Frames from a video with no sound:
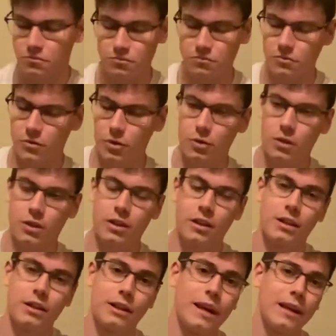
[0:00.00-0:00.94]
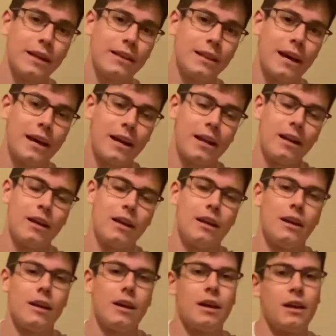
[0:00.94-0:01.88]
You can then take that
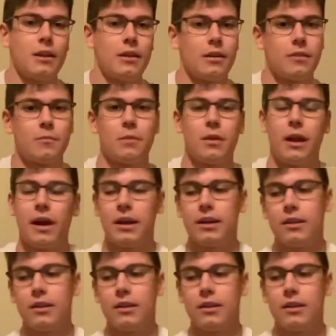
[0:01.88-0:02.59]
and apply it,